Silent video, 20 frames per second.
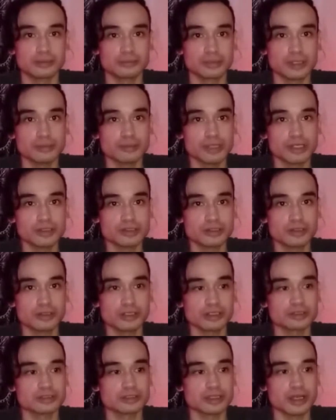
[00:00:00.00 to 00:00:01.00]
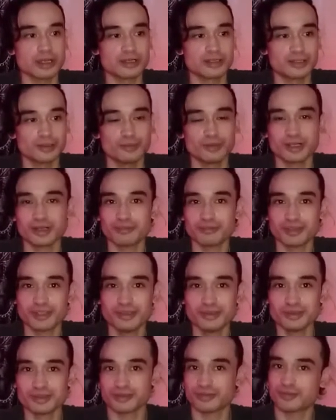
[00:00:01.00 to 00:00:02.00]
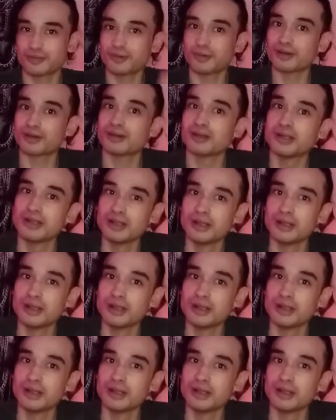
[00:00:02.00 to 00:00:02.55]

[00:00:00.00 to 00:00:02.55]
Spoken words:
I'm not sure exactly what I'm going to use it for,